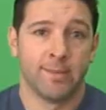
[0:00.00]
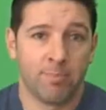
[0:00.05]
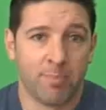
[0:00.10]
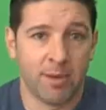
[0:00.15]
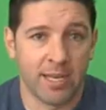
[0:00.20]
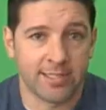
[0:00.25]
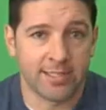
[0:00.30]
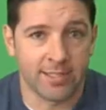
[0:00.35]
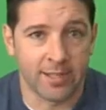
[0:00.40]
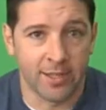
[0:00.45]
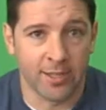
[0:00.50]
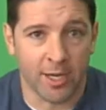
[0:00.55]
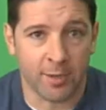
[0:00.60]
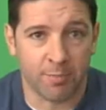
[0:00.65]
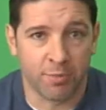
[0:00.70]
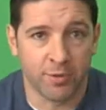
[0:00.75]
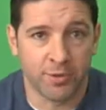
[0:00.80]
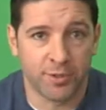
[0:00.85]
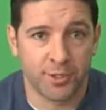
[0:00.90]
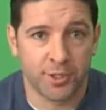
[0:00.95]
best of
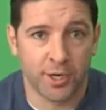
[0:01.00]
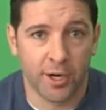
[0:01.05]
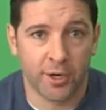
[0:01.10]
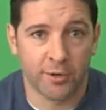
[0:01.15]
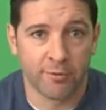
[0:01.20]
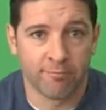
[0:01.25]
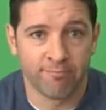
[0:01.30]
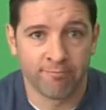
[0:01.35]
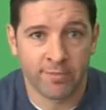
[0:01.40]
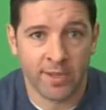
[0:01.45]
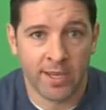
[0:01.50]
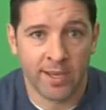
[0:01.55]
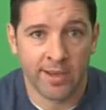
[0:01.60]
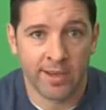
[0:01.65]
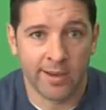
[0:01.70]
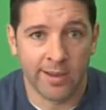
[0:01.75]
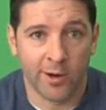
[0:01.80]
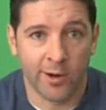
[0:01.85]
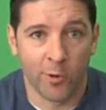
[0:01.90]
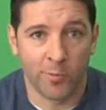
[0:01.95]
luck, Peugeot.
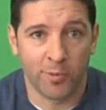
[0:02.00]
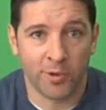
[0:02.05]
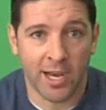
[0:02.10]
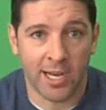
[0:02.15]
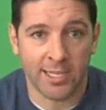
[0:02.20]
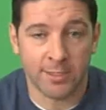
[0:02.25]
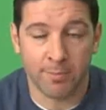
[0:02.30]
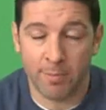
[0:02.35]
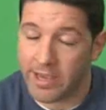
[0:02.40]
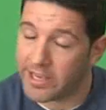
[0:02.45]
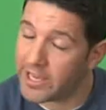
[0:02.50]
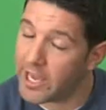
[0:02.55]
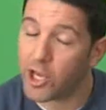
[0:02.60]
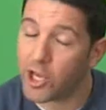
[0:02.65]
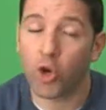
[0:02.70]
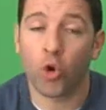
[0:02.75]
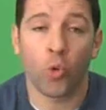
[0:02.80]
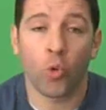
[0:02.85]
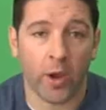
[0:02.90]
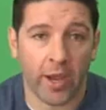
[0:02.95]
And I hope you guys make a
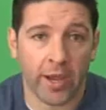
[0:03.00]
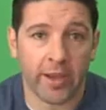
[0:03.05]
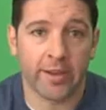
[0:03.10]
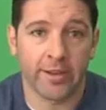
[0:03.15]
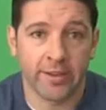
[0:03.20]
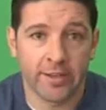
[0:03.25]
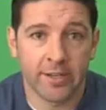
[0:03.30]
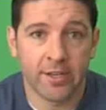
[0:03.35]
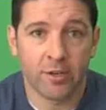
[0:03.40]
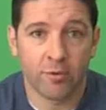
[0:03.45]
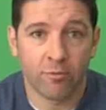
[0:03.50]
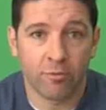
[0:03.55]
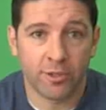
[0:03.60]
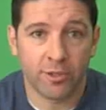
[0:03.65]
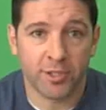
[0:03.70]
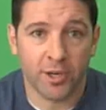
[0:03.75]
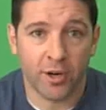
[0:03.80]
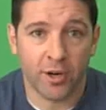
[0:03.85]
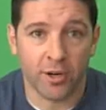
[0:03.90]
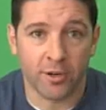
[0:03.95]
quick
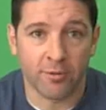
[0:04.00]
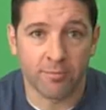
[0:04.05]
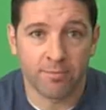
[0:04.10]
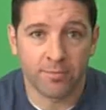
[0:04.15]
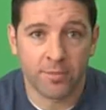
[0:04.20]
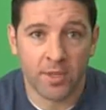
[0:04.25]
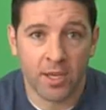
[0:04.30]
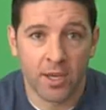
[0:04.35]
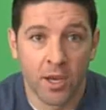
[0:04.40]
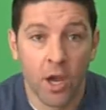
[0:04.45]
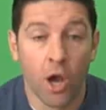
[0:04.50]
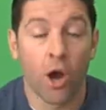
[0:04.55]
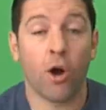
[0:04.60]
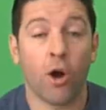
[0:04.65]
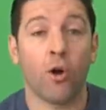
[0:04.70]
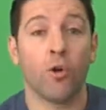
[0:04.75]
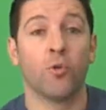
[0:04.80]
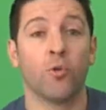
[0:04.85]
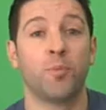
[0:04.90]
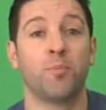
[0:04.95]
return.
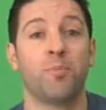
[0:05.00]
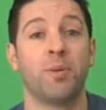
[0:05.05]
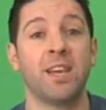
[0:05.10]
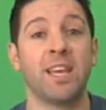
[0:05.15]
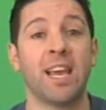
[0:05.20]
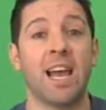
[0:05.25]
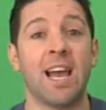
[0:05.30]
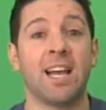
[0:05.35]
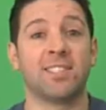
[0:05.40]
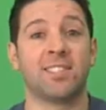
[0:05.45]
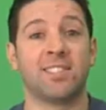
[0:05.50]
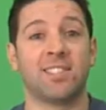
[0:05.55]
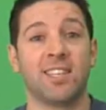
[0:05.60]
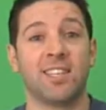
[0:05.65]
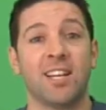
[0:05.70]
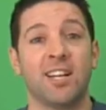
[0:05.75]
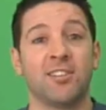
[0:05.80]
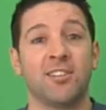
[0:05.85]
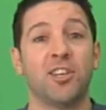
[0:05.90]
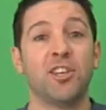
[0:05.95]
Oh, P.S.
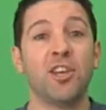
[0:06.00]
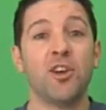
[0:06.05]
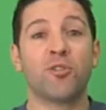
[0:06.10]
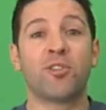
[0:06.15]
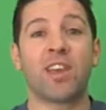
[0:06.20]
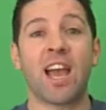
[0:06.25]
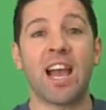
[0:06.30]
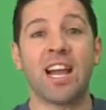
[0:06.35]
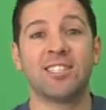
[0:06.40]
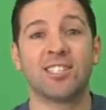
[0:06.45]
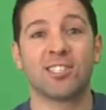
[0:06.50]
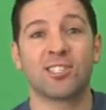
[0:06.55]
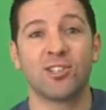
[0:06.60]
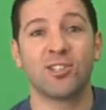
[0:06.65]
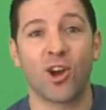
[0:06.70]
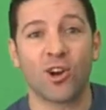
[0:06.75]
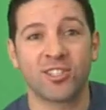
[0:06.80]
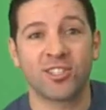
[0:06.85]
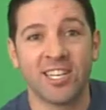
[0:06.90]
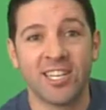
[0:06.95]
The UK just
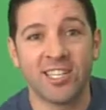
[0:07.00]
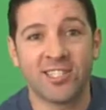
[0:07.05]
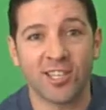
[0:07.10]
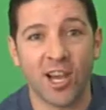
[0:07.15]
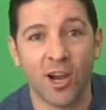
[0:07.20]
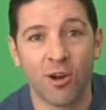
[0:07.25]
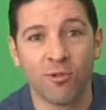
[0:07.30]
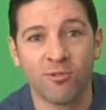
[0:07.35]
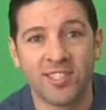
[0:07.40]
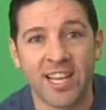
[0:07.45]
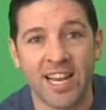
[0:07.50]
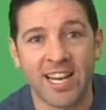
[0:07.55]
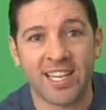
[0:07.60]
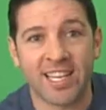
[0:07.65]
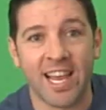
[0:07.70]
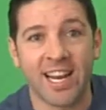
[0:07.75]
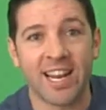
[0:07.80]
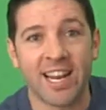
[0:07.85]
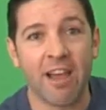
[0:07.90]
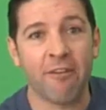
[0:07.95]
locked in its own
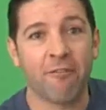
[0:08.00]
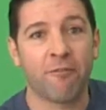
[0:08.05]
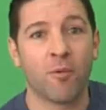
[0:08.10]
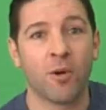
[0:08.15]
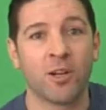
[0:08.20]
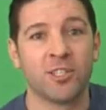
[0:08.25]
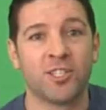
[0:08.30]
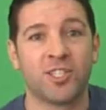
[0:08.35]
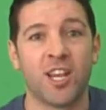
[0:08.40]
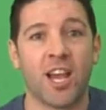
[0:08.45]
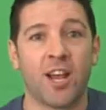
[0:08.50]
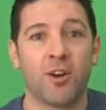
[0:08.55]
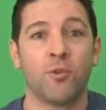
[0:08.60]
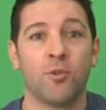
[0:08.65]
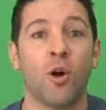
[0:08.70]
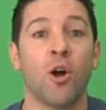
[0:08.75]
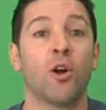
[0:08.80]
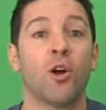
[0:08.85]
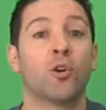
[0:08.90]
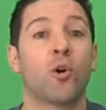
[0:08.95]
dedicated F1
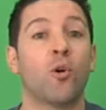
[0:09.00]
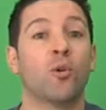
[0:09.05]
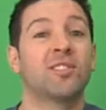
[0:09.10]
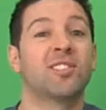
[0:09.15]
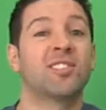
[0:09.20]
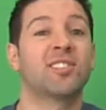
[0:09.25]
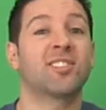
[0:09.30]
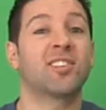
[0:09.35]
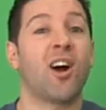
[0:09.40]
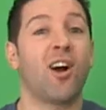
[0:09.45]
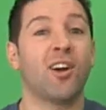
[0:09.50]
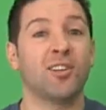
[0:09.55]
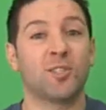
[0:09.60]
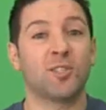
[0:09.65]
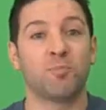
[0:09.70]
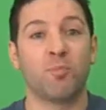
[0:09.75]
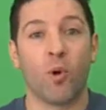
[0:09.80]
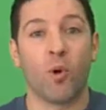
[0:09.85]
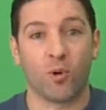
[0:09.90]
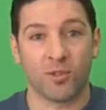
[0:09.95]
channel called Sky
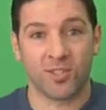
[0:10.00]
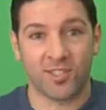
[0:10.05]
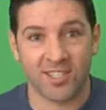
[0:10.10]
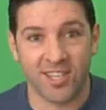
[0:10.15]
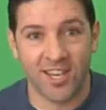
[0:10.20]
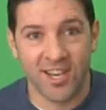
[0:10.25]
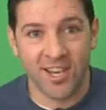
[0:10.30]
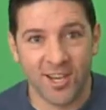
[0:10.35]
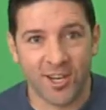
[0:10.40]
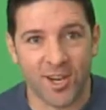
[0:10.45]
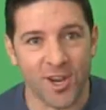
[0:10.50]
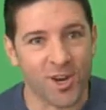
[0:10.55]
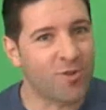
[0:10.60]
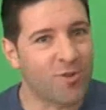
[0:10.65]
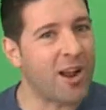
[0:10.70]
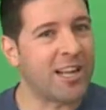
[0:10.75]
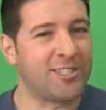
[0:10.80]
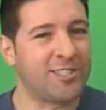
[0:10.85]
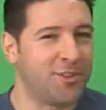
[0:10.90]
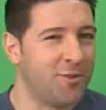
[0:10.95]
Sports.
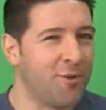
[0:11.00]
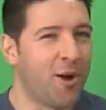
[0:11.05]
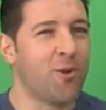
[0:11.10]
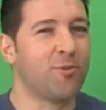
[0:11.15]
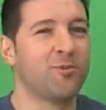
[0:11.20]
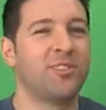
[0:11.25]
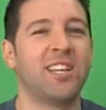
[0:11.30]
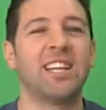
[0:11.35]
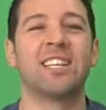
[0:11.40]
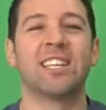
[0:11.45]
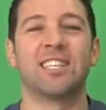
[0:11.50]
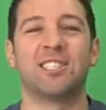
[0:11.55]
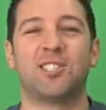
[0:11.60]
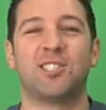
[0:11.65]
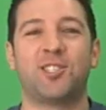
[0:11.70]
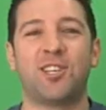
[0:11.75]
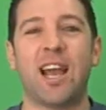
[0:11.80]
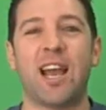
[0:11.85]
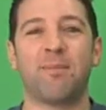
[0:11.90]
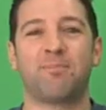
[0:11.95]
Congrats, you old English
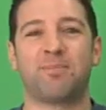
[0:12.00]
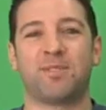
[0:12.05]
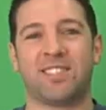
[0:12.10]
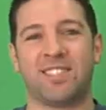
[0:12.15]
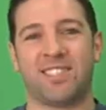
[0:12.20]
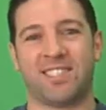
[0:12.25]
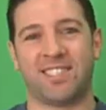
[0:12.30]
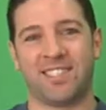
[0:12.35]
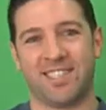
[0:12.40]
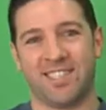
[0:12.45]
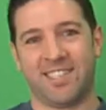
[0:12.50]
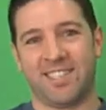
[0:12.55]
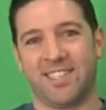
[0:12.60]
chaps.